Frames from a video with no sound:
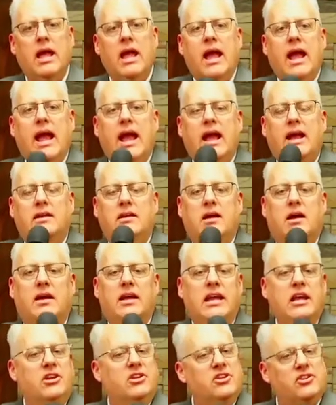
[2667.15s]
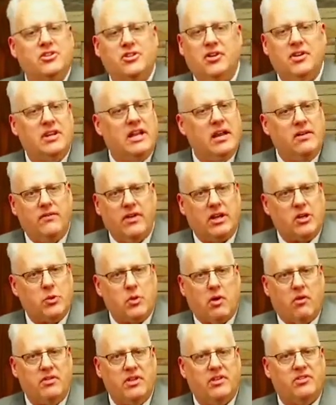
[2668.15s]
and uh, he just couldn't get victory
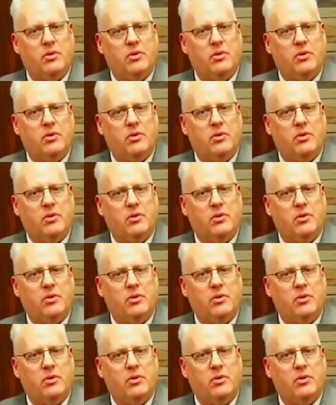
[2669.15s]
over this.